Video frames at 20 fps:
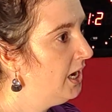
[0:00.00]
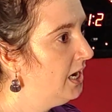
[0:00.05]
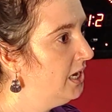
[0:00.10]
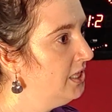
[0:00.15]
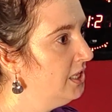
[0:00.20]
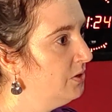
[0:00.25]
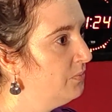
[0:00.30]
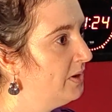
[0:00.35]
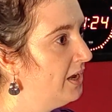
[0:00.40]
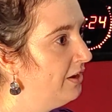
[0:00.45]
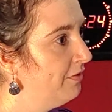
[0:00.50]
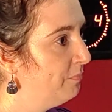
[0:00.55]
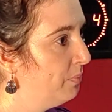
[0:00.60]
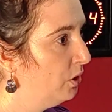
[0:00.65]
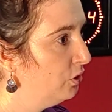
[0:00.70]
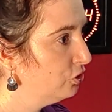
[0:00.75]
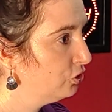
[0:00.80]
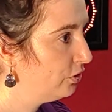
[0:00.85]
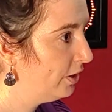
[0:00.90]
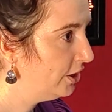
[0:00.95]
And then we have
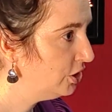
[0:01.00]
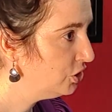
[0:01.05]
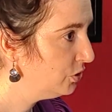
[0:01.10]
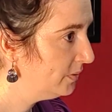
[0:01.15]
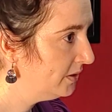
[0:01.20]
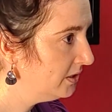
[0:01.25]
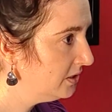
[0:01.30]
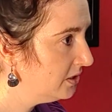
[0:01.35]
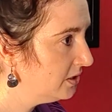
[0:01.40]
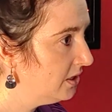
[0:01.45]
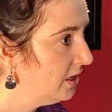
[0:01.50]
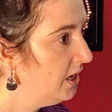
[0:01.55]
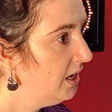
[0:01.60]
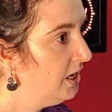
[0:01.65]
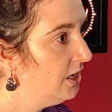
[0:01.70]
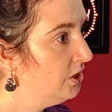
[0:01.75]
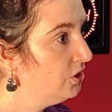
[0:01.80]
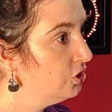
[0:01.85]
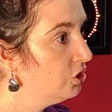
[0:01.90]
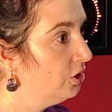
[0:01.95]
postgraduates
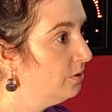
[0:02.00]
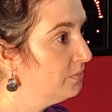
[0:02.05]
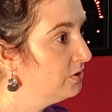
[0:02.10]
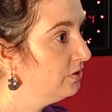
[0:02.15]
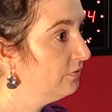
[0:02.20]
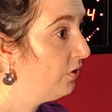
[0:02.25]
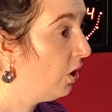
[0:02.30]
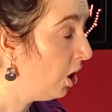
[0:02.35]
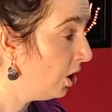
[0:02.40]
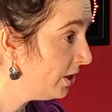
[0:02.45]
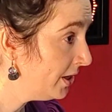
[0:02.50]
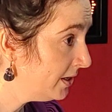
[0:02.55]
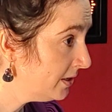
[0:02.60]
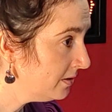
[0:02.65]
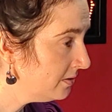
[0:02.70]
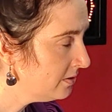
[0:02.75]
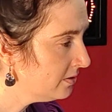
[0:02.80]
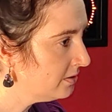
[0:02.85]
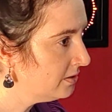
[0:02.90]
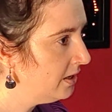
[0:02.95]
in terms of
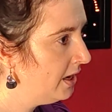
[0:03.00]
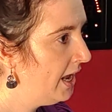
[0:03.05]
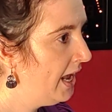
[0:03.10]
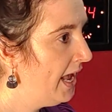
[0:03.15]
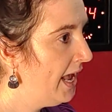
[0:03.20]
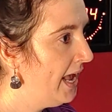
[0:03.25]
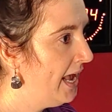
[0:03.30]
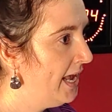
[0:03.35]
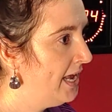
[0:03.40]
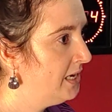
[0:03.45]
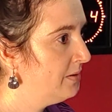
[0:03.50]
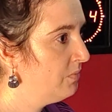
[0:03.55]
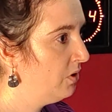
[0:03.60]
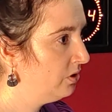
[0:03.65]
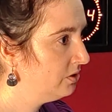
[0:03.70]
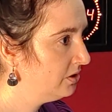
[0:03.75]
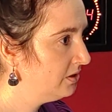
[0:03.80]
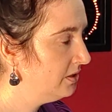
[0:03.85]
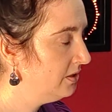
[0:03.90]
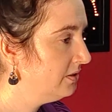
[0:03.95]
honours and
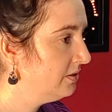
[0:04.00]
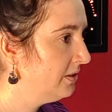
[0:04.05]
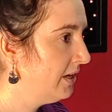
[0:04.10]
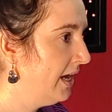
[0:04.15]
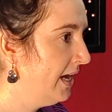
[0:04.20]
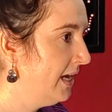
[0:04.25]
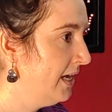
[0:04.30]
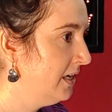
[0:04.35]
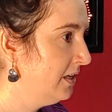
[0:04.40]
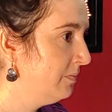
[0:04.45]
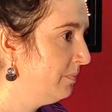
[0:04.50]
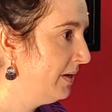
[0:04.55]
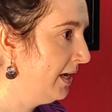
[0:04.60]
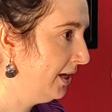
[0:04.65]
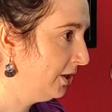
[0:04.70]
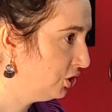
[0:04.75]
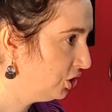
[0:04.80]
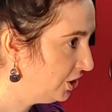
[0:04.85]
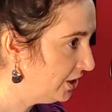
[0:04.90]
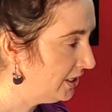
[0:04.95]
masters and
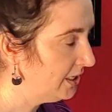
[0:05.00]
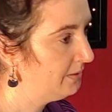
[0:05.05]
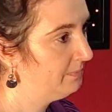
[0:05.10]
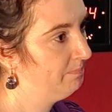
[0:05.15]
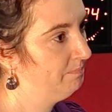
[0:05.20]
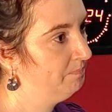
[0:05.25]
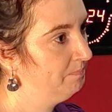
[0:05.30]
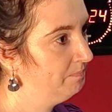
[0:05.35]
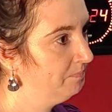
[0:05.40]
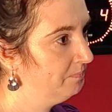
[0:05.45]
PhD.